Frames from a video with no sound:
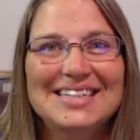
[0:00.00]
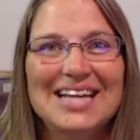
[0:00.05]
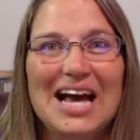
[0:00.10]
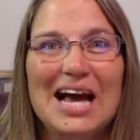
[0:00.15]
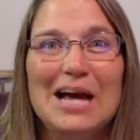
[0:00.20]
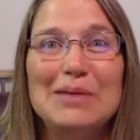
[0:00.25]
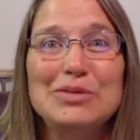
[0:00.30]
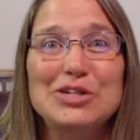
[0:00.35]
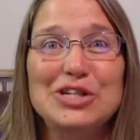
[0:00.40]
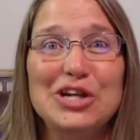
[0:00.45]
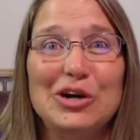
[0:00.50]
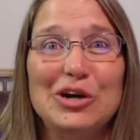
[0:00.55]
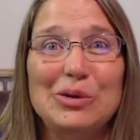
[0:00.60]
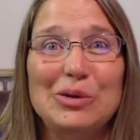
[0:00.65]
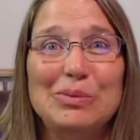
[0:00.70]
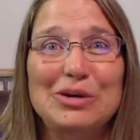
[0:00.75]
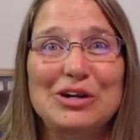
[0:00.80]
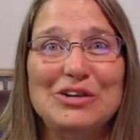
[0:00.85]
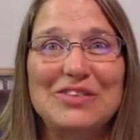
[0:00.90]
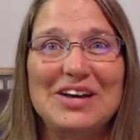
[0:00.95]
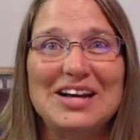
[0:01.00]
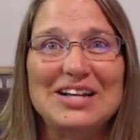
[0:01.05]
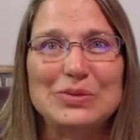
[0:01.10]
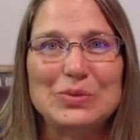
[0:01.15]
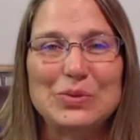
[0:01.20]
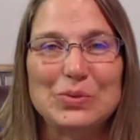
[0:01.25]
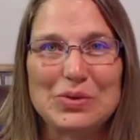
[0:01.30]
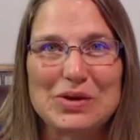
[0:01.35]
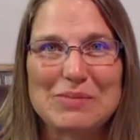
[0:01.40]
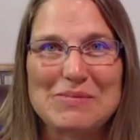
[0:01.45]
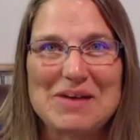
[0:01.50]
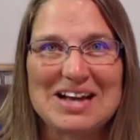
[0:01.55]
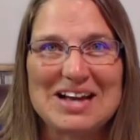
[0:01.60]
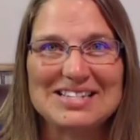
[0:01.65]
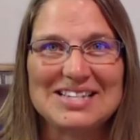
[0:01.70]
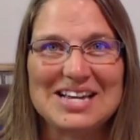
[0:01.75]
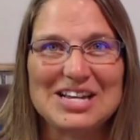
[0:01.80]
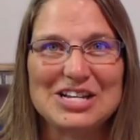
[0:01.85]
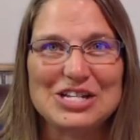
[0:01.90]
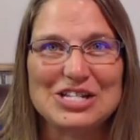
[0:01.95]
I'm Cheryl Purvines with REMAX
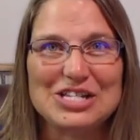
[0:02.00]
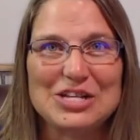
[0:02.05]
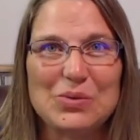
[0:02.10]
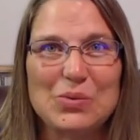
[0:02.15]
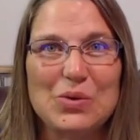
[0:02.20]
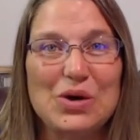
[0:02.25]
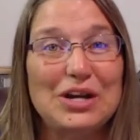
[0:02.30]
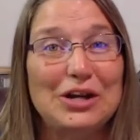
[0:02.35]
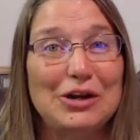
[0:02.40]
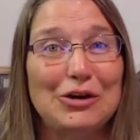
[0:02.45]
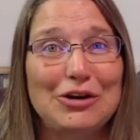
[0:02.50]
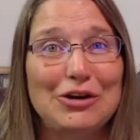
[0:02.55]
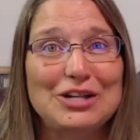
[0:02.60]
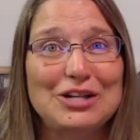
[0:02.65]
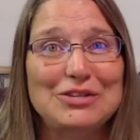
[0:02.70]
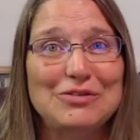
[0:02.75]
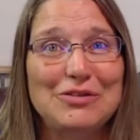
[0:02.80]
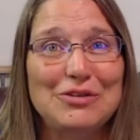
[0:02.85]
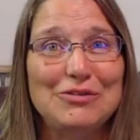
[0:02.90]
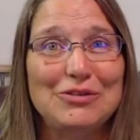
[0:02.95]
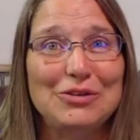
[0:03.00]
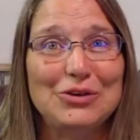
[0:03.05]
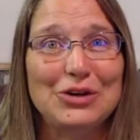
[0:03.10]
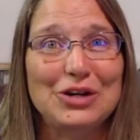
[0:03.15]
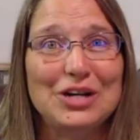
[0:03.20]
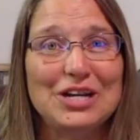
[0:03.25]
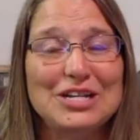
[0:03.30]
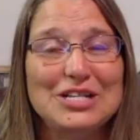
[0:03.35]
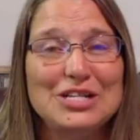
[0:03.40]
Agency One in Crestview, Florida,